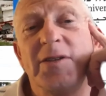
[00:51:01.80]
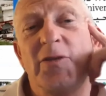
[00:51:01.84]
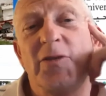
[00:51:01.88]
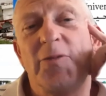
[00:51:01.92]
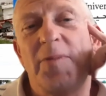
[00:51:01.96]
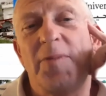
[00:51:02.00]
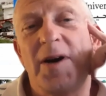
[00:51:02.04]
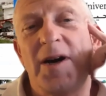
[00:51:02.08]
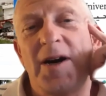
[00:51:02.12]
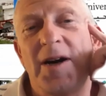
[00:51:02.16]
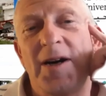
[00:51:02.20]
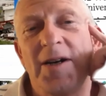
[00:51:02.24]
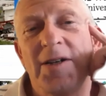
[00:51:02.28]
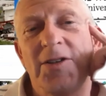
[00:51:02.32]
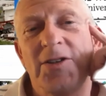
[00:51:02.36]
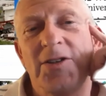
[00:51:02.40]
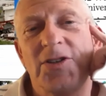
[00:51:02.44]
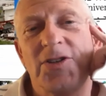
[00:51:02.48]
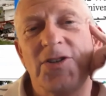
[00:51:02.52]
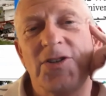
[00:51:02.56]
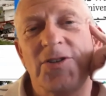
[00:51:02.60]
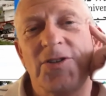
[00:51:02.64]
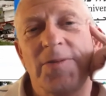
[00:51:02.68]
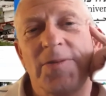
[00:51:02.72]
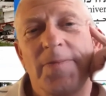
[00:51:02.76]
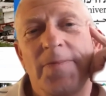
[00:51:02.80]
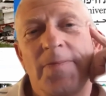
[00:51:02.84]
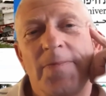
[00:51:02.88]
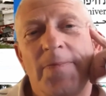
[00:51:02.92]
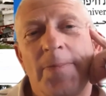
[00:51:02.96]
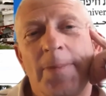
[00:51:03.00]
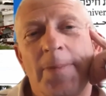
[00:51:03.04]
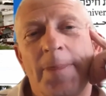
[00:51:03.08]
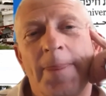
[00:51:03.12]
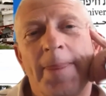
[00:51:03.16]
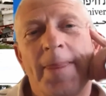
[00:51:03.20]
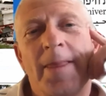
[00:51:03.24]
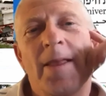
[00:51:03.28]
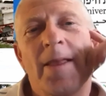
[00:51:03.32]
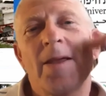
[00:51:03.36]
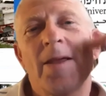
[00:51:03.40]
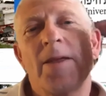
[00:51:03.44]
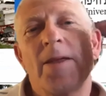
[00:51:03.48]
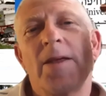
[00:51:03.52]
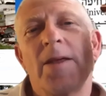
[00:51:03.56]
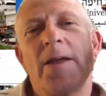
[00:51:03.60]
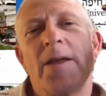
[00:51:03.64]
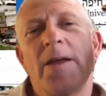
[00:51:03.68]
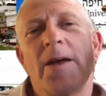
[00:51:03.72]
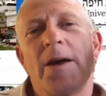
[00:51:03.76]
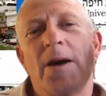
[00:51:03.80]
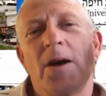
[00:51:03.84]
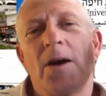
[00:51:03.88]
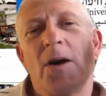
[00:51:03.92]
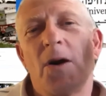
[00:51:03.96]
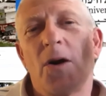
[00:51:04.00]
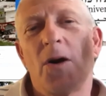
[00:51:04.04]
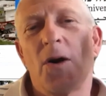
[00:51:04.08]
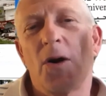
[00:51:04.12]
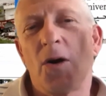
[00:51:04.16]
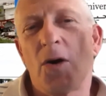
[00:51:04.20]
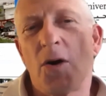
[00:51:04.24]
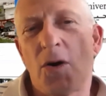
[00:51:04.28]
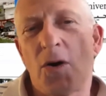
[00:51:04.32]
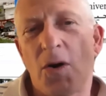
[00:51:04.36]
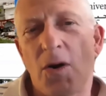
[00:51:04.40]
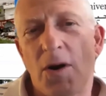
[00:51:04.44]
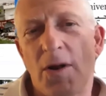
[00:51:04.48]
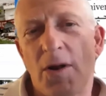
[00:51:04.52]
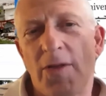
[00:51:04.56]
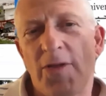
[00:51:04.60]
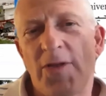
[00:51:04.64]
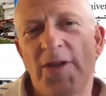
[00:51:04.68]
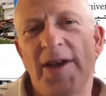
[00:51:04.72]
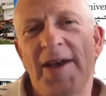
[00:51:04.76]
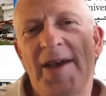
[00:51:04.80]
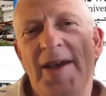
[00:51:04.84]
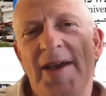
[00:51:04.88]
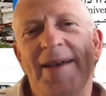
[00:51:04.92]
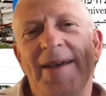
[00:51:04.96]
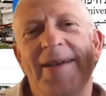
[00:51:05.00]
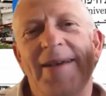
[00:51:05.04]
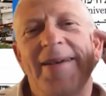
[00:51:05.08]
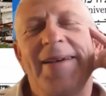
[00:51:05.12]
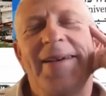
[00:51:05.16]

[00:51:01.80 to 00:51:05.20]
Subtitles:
March, all the